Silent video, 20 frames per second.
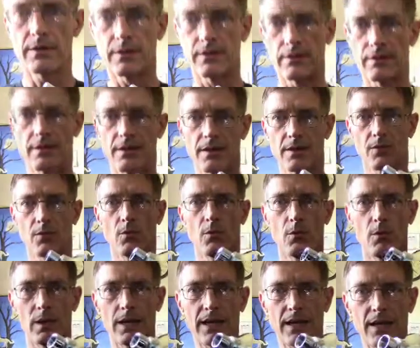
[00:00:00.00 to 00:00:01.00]
in there to
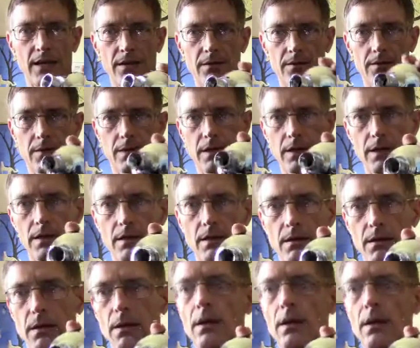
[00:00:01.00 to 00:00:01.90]
get wet, right?